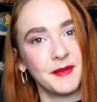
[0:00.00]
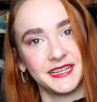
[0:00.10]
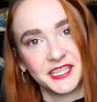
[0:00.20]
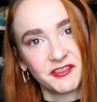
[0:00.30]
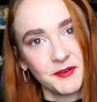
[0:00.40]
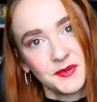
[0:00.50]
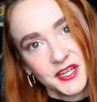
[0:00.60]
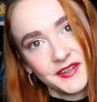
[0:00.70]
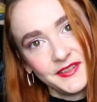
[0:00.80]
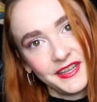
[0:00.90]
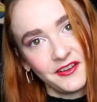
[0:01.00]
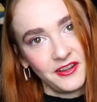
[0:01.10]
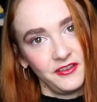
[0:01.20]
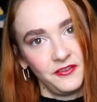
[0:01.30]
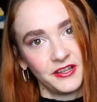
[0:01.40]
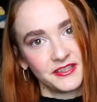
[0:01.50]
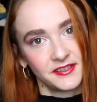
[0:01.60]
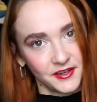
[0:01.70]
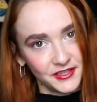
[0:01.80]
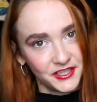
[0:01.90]
my description. You can
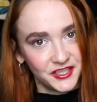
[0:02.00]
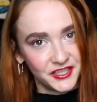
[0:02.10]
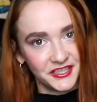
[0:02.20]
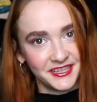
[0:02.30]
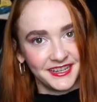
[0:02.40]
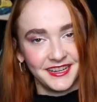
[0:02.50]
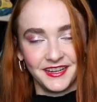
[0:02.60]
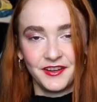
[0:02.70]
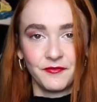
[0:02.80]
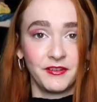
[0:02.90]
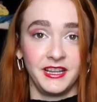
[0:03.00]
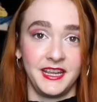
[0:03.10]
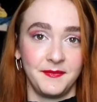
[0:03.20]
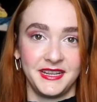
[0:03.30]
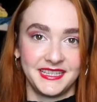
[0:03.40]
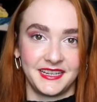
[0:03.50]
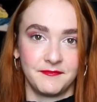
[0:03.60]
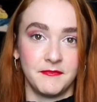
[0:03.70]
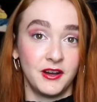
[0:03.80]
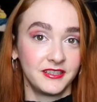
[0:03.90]
search. Really
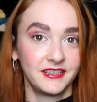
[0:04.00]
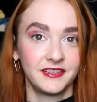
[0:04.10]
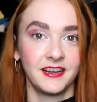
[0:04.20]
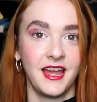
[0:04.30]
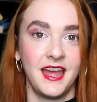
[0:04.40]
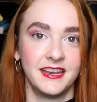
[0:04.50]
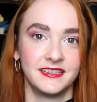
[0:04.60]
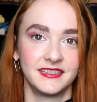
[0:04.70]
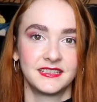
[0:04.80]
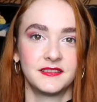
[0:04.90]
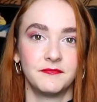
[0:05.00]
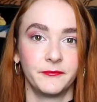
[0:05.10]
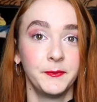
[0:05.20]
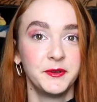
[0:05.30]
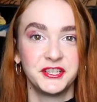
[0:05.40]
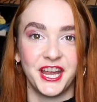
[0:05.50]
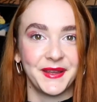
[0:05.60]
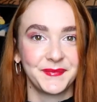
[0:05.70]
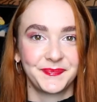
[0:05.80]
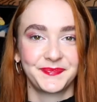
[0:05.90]
amazing monk and Rinpoche.
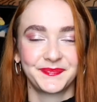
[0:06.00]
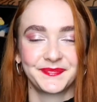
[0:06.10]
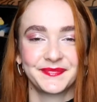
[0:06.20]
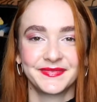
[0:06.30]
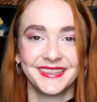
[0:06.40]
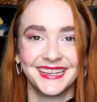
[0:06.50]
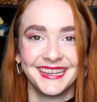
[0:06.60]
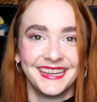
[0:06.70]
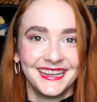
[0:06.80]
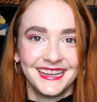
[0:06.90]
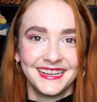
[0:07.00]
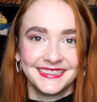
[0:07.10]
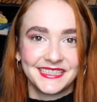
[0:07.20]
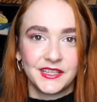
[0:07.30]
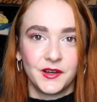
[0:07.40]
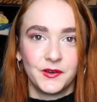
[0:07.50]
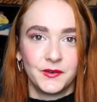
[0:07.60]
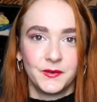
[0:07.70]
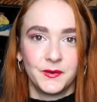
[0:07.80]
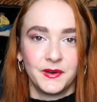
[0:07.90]

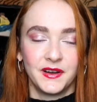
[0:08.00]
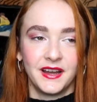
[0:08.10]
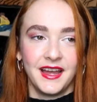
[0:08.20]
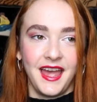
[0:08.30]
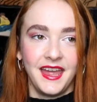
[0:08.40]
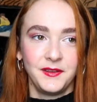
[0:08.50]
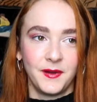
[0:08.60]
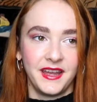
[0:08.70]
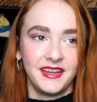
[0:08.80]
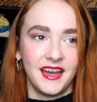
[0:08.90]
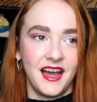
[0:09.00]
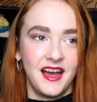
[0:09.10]
So anyway,